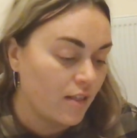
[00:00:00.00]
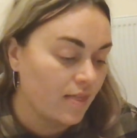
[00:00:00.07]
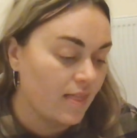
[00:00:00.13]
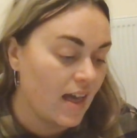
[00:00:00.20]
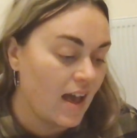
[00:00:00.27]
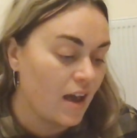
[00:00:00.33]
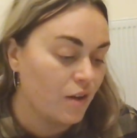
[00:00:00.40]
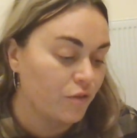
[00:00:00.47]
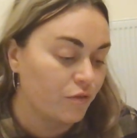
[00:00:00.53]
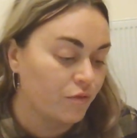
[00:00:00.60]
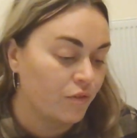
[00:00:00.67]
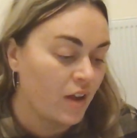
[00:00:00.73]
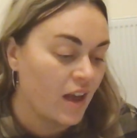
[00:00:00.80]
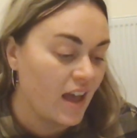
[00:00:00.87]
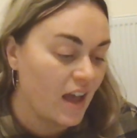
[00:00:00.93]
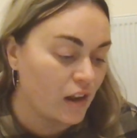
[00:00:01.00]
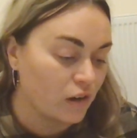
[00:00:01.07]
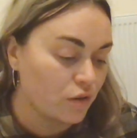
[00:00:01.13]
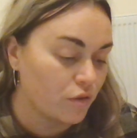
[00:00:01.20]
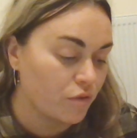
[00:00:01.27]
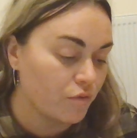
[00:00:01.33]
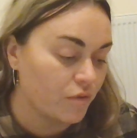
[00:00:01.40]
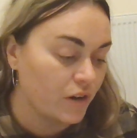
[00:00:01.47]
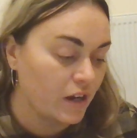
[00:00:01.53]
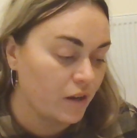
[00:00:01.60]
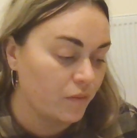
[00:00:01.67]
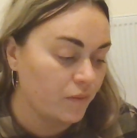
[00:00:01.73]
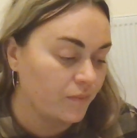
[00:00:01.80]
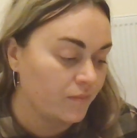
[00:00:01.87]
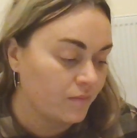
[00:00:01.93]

laugh, and through.